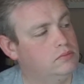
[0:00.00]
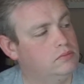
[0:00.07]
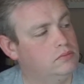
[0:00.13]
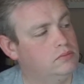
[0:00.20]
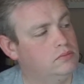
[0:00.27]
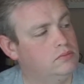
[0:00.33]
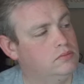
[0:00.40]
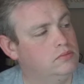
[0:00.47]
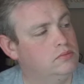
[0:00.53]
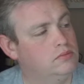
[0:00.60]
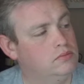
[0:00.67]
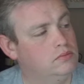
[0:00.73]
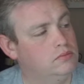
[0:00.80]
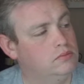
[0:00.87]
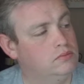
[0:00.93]

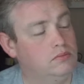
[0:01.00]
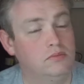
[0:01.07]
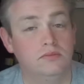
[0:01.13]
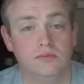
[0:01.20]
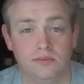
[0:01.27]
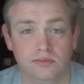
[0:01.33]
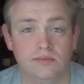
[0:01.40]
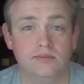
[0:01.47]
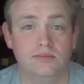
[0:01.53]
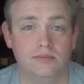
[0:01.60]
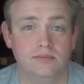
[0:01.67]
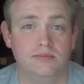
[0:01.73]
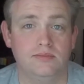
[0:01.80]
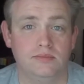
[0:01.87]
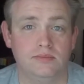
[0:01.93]

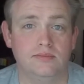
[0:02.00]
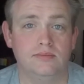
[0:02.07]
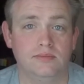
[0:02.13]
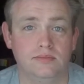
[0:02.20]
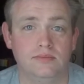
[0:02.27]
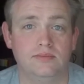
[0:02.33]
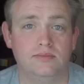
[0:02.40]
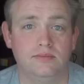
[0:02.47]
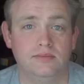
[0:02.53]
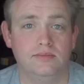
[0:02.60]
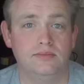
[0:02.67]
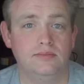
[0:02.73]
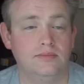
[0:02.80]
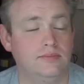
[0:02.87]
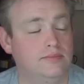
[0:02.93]

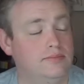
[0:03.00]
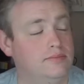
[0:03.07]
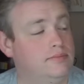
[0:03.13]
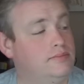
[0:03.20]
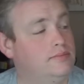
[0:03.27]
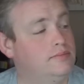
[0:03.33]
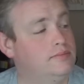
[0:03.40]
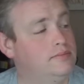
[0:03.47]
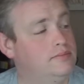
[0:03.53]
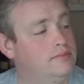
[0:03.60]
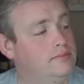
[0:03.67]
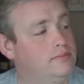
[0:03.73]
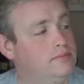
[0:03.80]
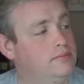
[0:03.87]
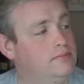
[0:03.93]

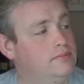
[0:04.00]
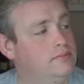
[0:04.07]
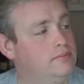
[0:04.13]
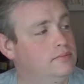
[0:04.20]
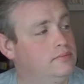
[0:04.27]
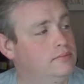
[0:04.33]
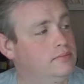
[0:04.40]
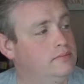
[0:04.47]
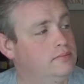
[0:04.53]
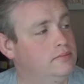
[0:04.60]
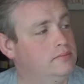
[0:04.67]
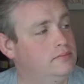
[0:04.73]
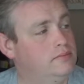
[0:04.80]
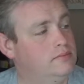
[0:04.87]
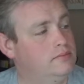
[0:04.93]

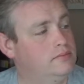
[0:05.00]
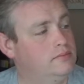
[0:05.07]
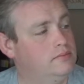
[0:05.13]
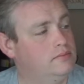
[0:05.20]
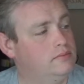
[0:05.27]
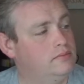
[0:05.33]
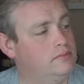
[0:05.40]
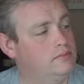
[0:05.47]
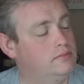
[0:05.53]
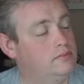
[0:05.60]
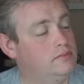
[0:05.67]
No words are spoken by the person on screen.